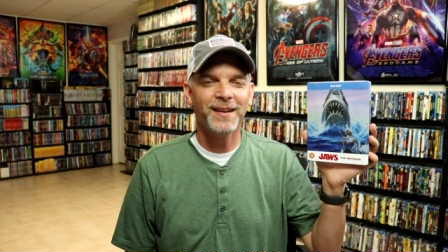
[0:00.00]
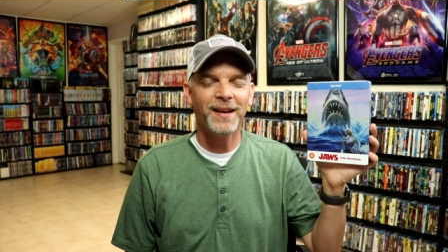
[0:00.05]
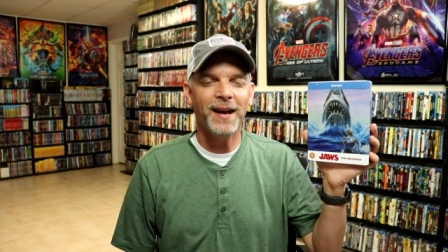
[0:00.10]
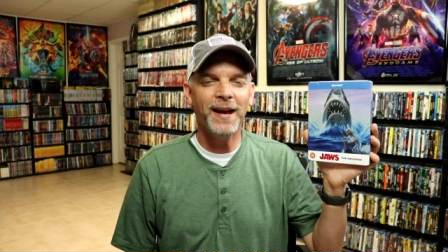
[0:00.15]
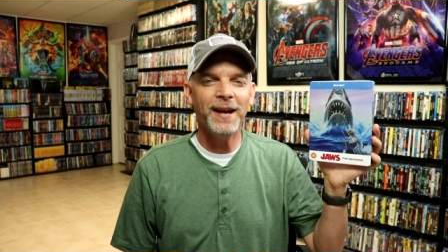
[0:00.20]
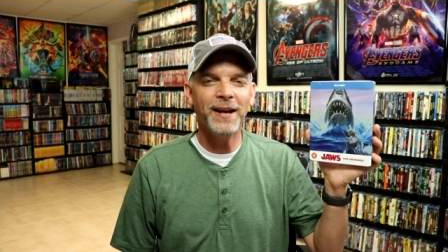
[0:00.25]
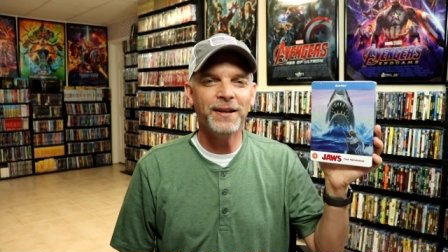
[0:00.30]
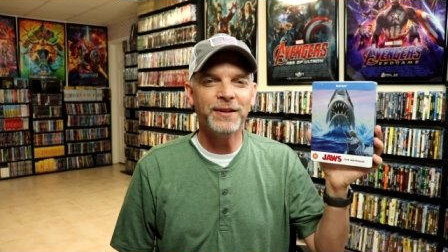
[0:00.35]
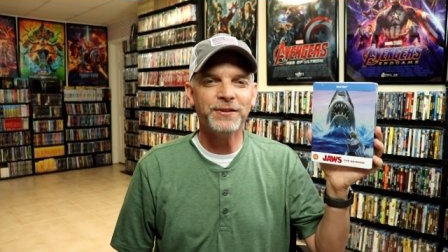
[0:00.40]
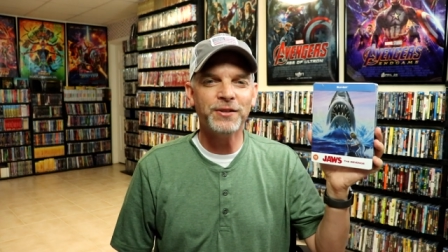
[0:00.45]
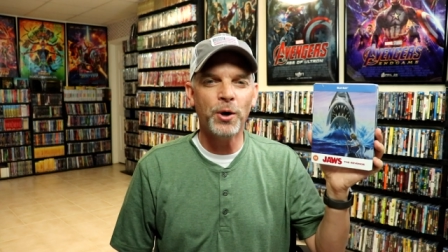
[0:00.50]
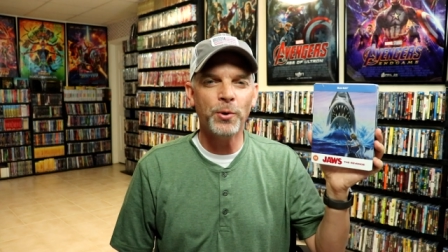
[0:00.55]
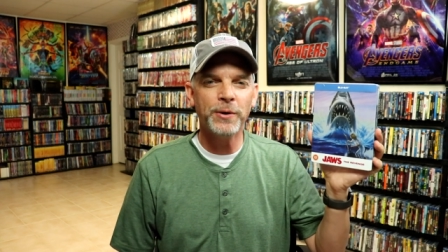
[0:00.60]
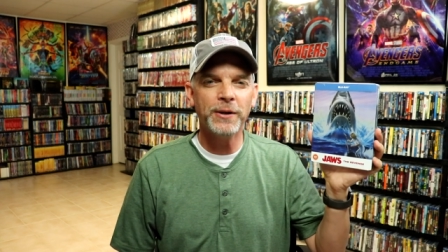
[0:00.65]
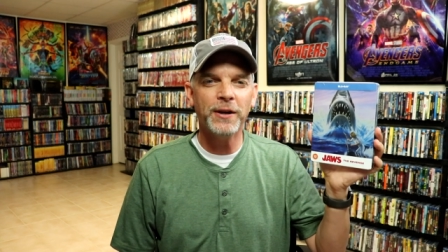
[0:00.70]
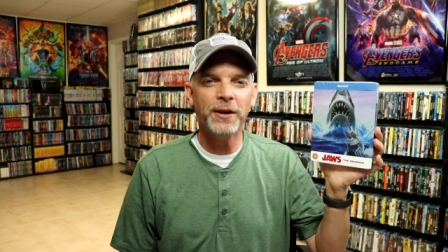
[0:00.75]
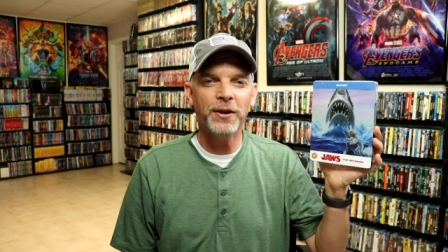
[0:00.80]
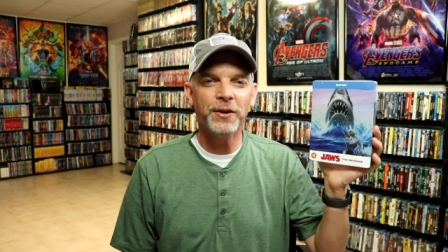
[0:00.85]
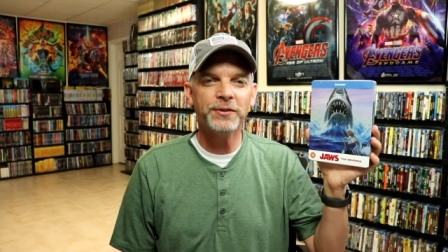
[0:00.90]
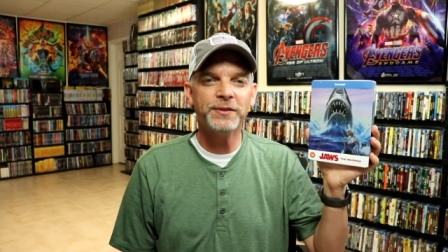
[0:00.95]
Hey,
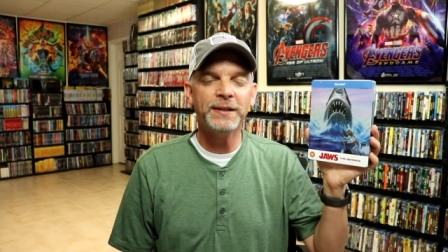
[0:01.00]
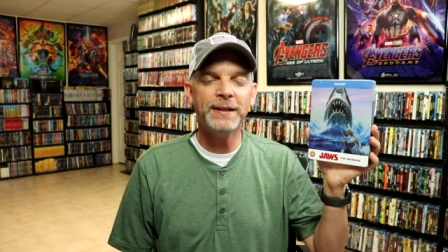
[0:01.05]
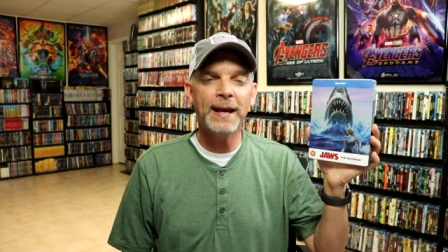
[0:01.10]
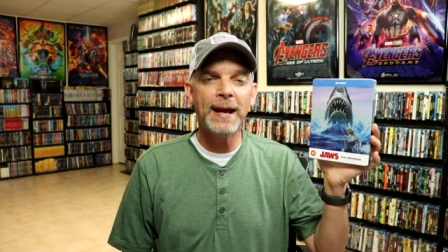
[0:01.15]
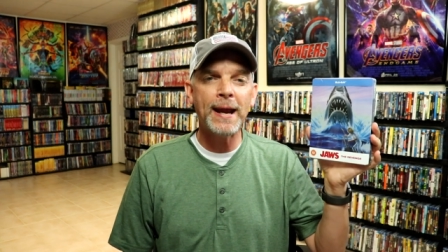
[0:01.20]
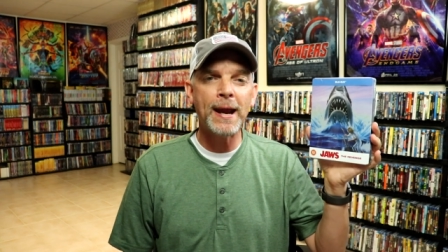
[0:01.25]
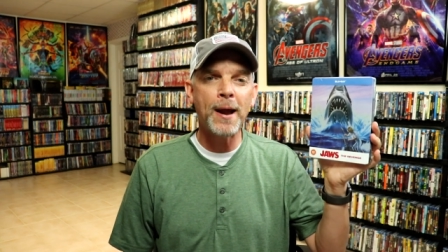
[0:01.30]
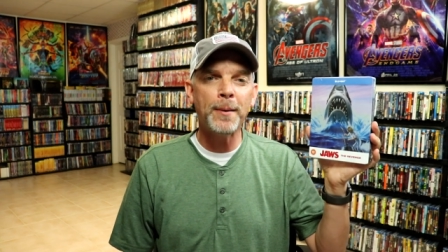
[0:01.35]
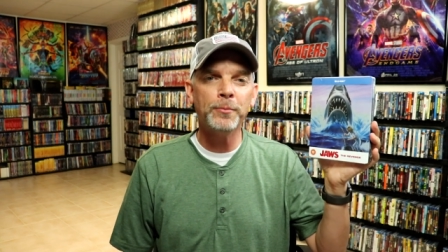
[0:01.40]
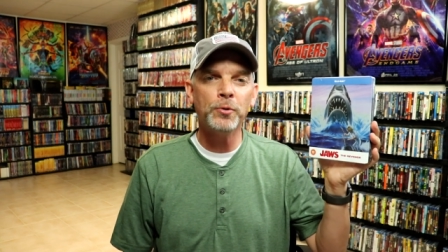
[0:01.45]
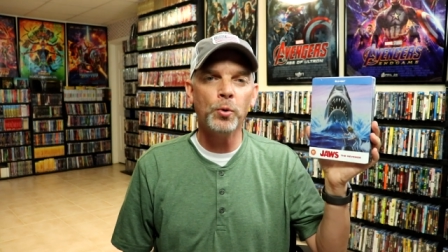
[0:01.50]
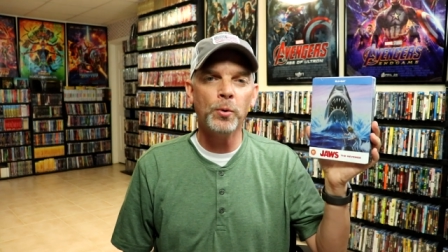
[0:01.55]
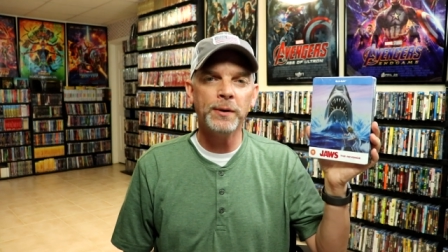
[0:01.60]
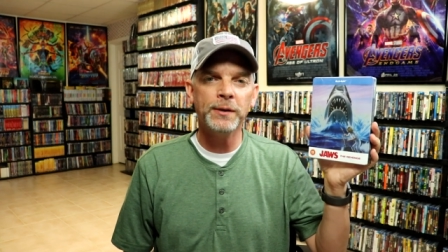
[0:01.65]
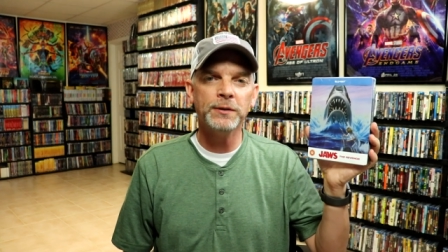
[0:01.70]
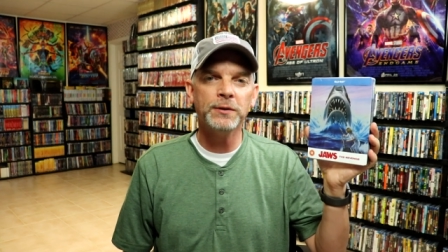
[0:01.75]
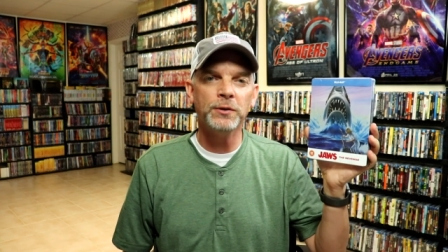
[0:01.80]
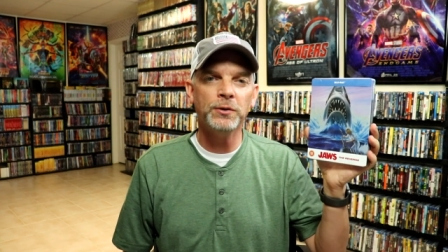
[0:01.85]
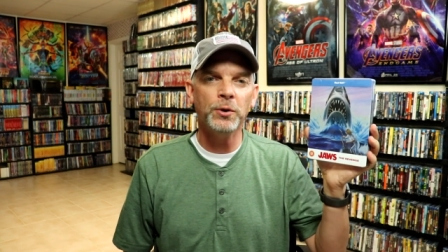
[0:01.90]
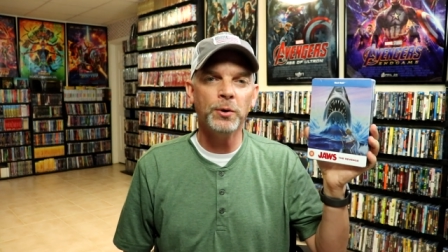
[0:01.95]
Tony here. Today I'm
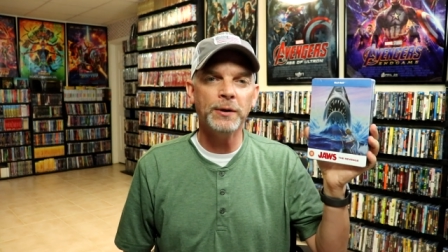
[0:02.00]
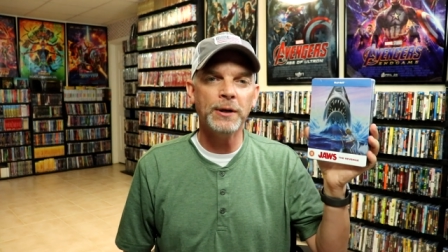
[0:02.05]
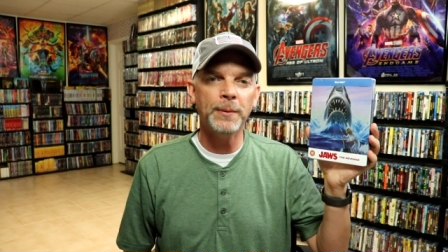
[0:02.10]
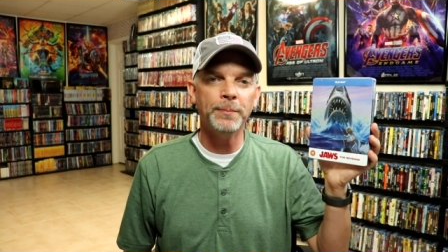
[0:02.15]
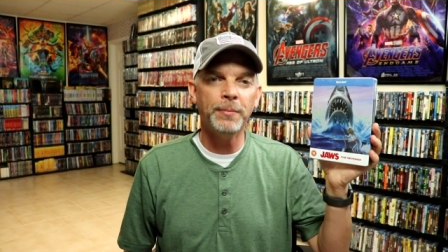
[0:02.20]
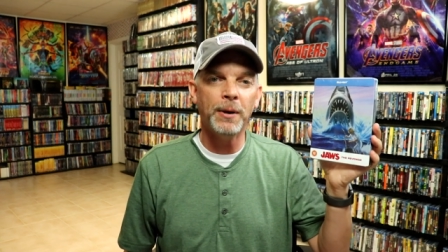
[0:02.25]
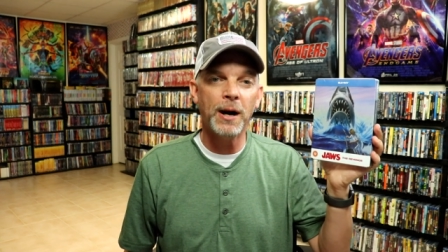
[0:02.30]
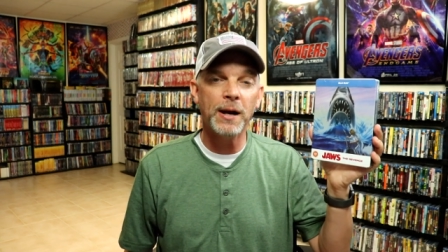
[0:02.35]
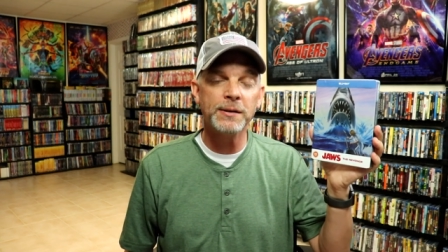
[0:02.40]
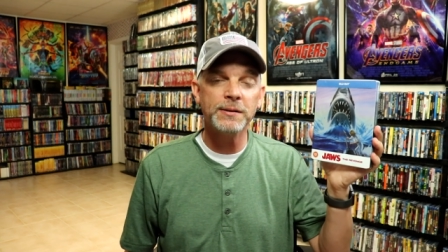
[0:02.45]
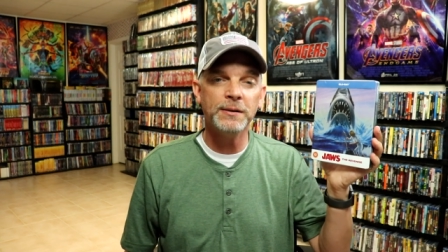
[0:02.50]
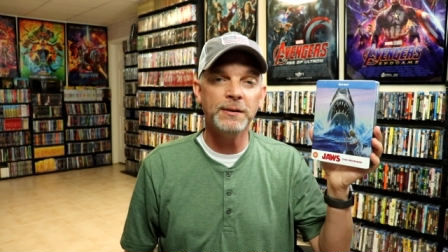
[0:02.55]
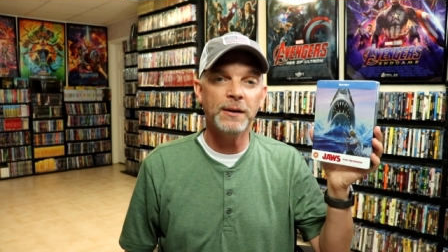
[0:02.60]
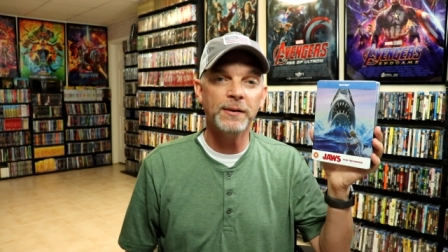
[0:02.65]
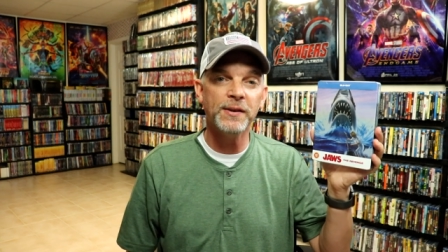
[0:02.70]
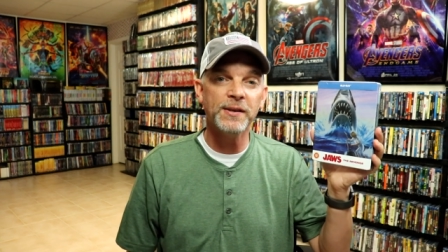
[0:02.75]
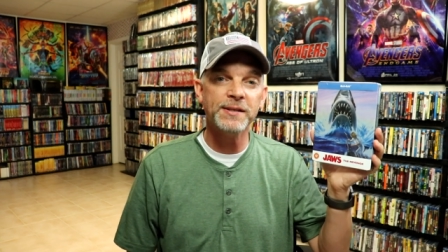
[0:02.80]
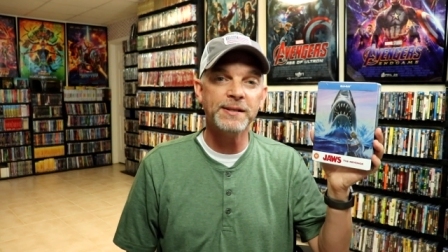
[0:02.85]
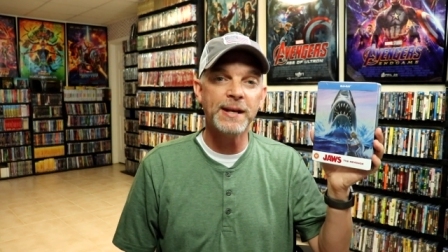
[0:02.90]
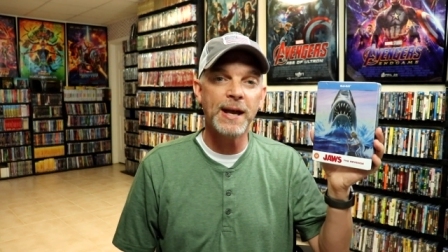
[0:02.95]
going to do an unboxing
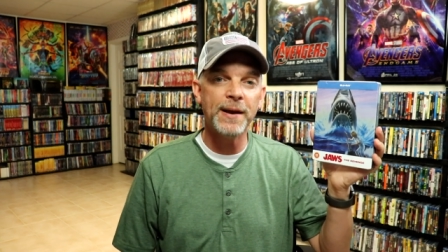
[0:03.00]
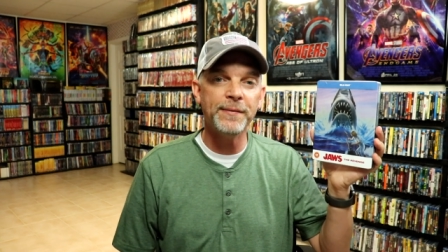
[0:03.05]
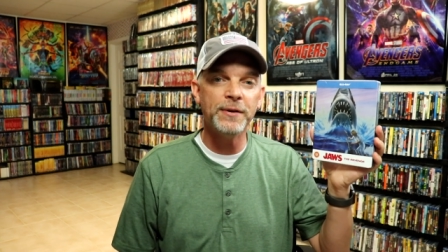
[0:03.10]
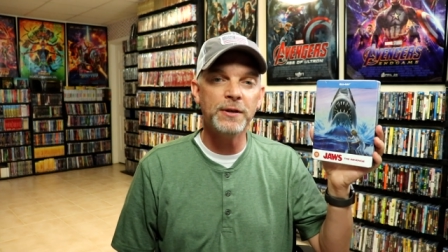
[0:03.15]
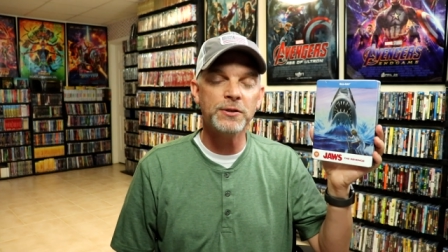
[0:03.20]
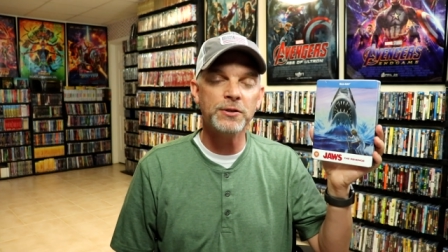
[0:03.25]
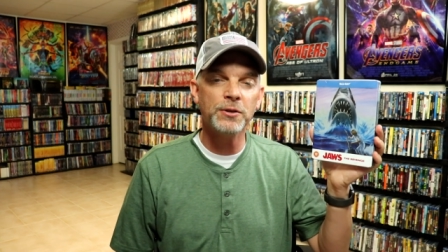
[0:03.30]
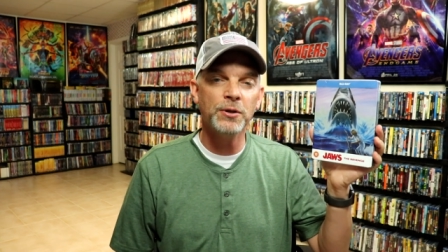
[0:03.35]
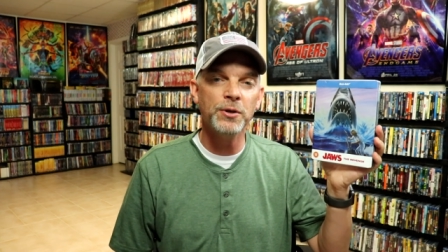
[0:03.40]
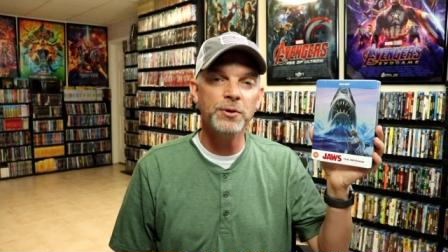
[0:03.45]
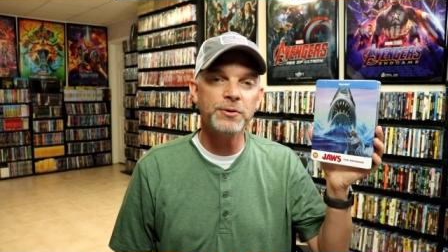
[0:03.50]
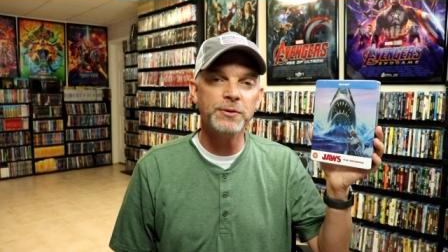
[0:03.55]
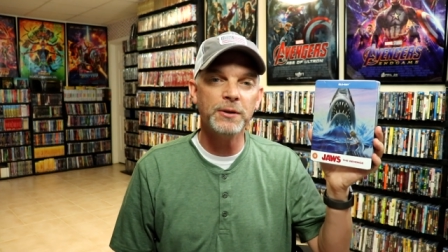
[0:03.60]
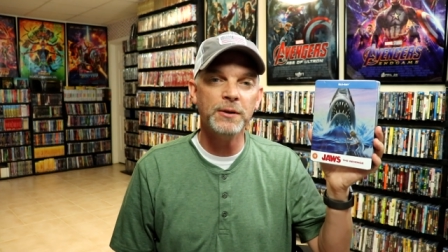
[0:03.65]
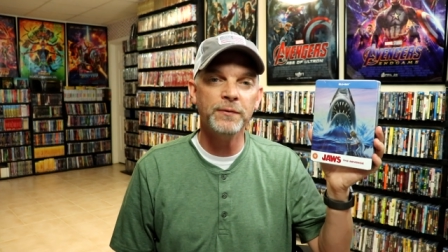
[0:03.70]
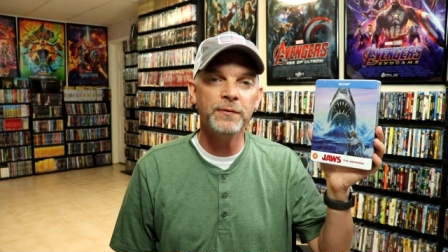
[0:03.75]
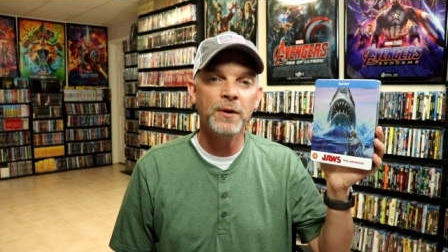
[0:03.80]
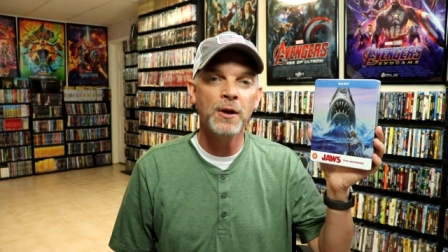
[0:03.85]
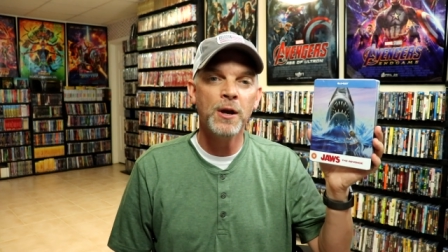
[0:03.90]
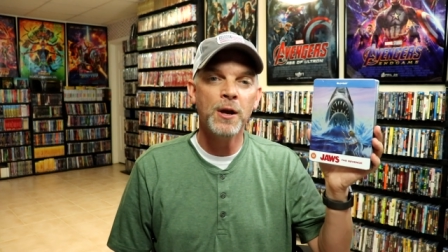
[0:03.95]
of the Zavvi
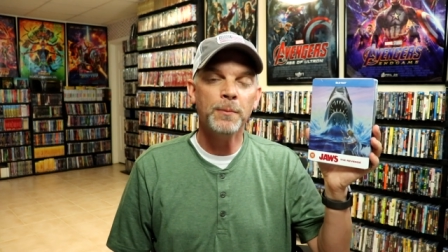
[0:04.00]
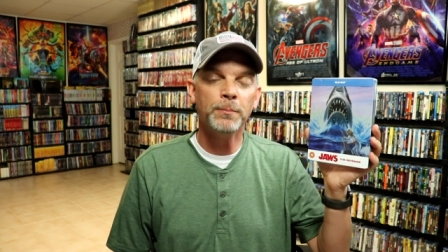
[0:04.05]
exclusive